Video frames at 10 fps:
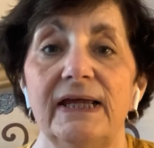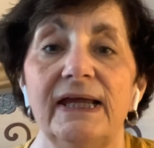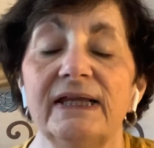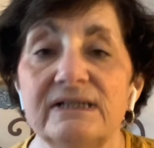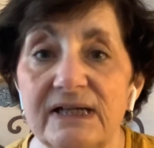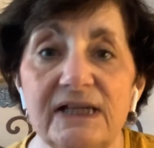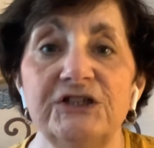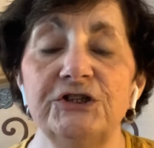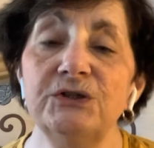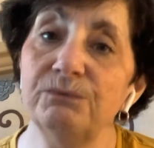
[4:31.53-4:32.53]
it
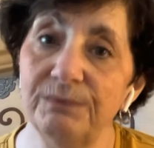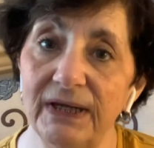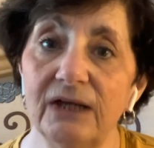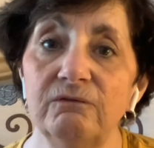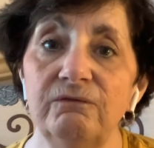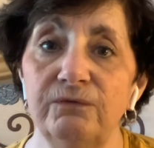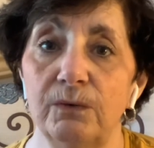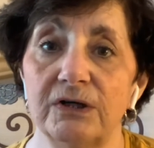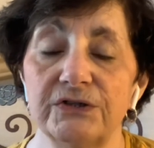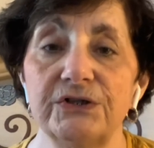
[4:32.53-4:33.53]
needs to
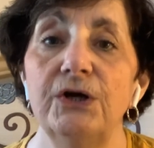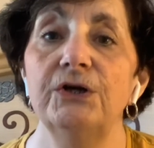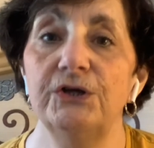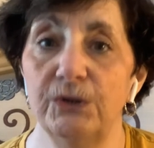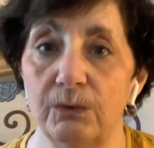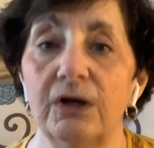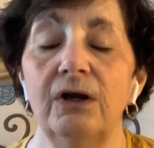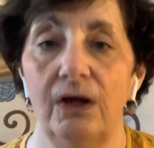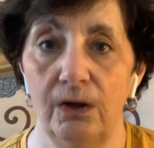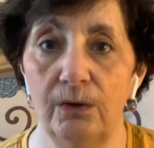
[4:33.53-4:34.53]
reinforce your
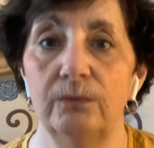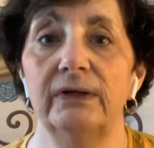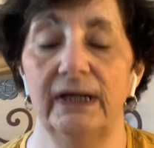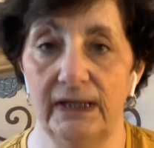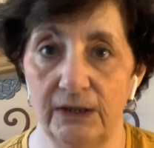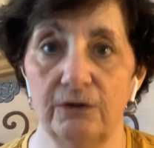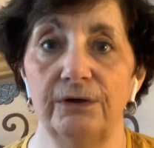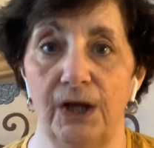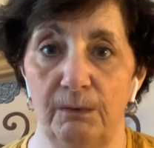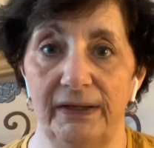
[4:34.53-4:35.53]
own inner
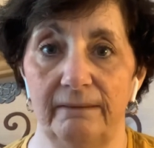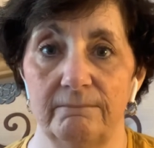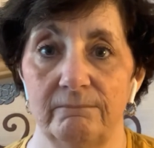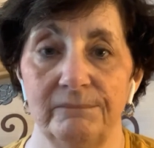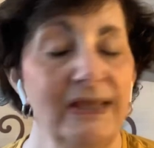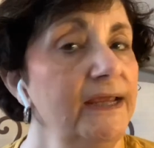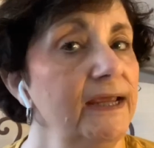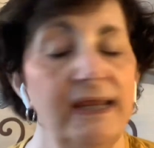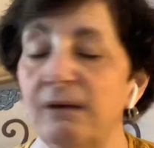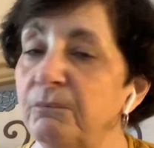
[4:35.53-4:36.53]
knowing.
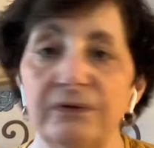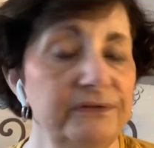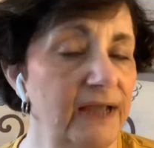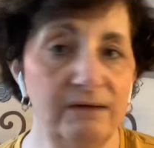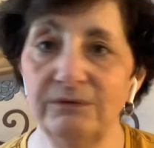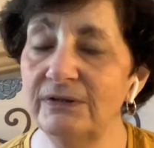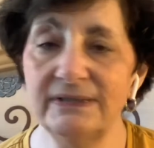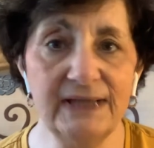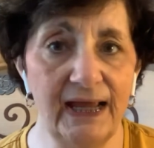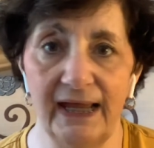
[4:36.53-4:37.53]
It will never
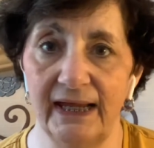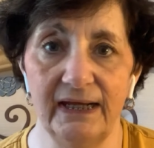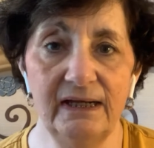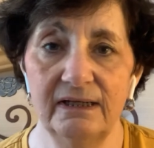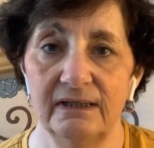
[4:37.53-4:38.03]
say,